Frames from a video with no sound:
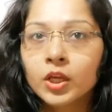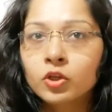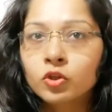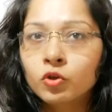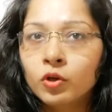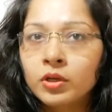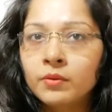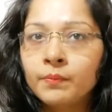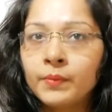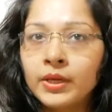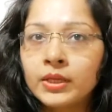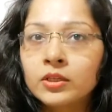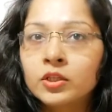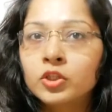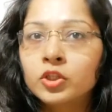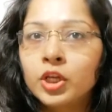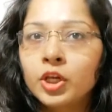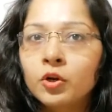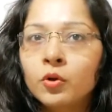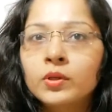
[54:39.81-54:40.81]
So it means
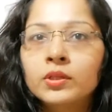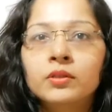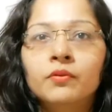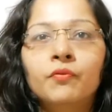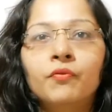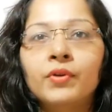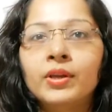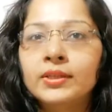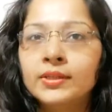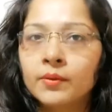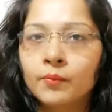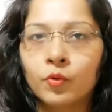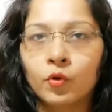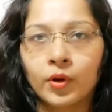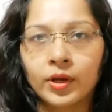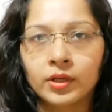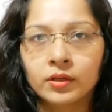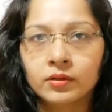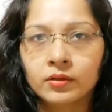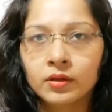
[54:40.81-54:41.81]
0 is the freezing
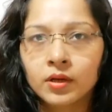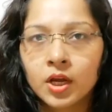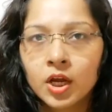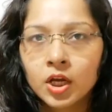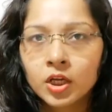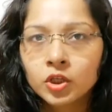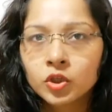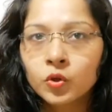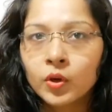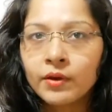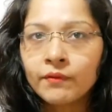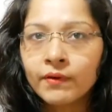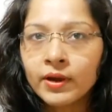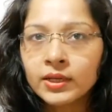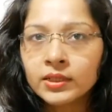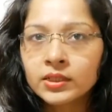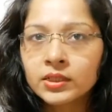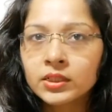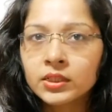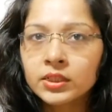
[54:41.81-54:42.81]
point. So if
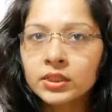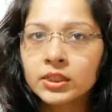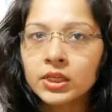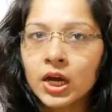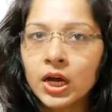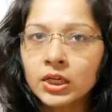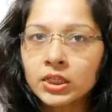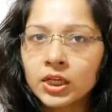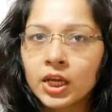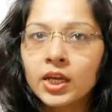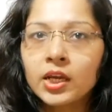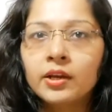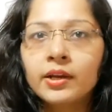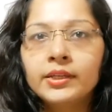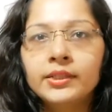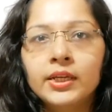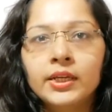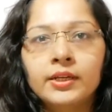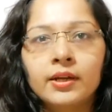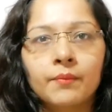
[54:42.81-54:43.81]
I start
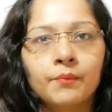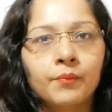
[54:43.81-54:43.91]
increasing